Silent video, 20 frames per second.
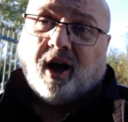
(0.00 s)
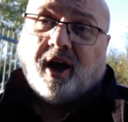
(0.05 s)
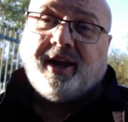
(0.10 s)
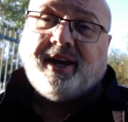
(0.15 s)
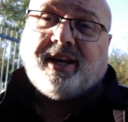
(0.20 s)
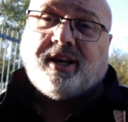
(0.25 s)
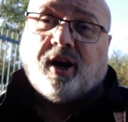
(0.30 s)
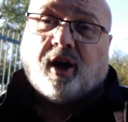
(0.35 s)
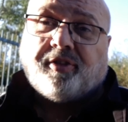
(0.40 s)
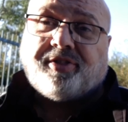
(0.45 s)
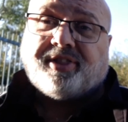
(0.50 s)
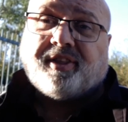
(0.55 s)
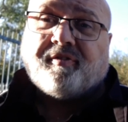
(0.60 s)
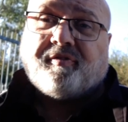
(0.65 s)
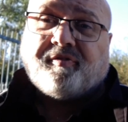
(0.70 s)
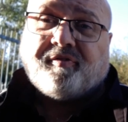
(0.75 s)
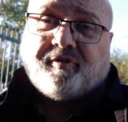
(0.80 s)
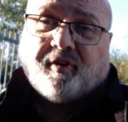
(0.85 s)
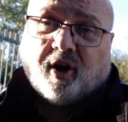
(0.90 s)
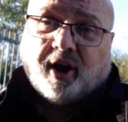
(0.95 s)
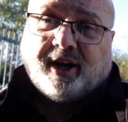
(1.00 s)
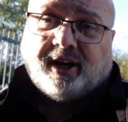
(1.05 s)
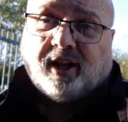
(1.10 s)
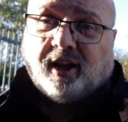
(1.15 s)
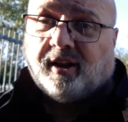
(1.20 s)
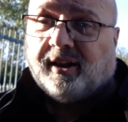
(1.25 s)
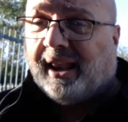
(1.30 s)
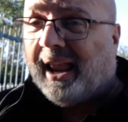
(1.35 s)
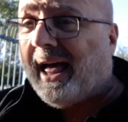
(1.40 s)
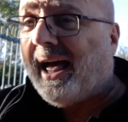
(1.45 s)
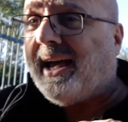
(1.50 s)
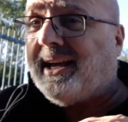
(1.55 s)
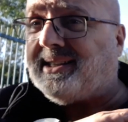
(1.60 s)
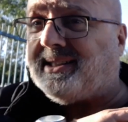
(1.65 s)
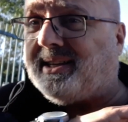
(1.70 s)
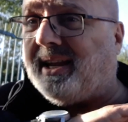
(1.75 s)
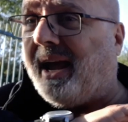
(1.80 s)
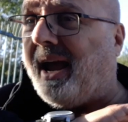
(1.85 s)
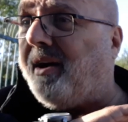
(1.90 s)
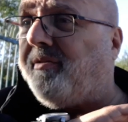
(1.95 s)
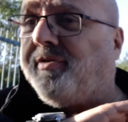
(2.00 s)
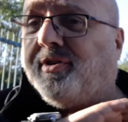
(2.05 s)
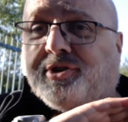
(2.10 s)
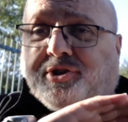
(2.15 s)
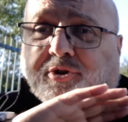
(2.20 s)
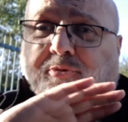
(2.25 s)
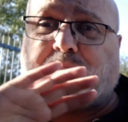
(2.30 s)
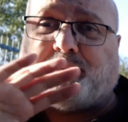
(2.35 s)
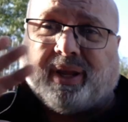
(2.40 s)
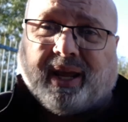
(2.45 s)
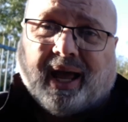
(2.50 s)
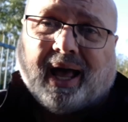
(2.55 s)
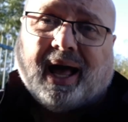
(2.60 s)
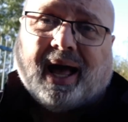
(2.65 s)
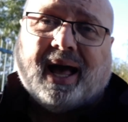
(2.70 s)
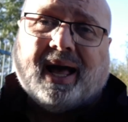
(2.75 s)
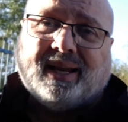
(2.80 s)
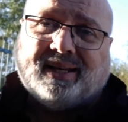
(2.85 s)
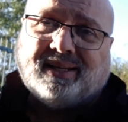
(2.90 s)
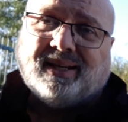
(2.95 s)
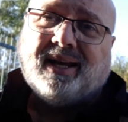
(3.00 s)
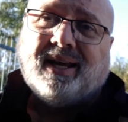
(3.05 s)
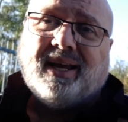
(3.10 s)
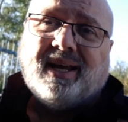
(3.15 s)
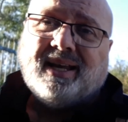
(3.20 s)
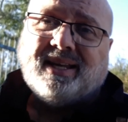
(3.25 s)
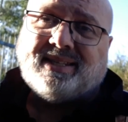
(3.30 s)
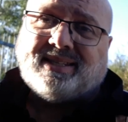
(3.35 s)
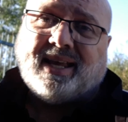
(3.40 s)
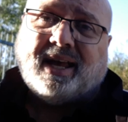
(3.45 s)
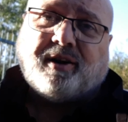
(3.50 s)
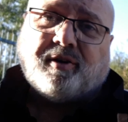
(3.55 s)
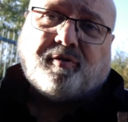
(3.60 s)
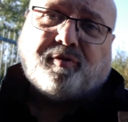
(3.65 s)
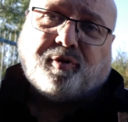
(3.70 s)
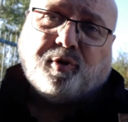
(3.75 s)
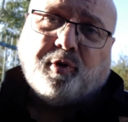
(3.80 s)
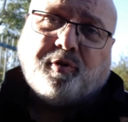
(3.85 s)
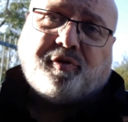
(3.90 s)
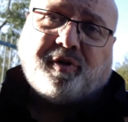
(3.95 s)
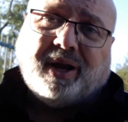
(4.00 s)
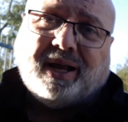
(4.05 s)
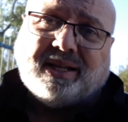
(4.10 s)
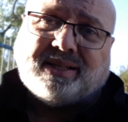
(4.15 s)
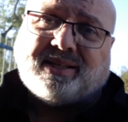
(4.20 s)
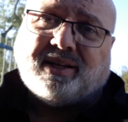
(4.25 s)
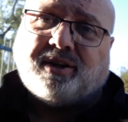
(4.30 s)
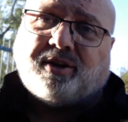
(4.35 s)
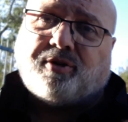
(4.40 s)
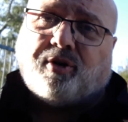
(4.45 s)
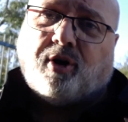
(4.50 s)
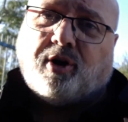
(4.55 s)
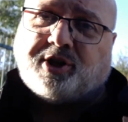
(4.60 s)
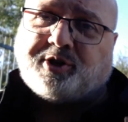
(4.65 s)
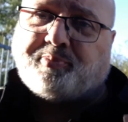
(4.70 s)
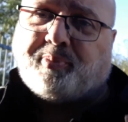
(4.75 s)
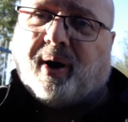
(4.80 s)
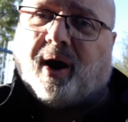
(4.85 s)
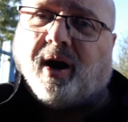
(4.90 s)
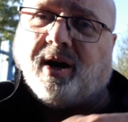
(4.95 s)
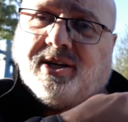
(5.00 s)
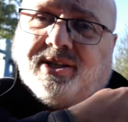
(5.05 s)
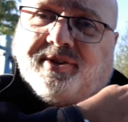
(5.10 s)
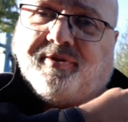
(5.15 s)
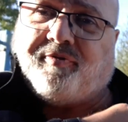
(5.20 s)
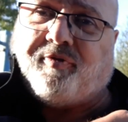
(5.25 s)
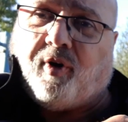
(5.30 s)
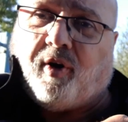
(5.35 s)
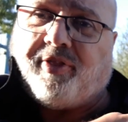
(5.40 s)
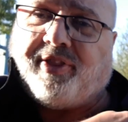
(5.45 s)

I got the final last ever to be had set of roof rails and crossbars for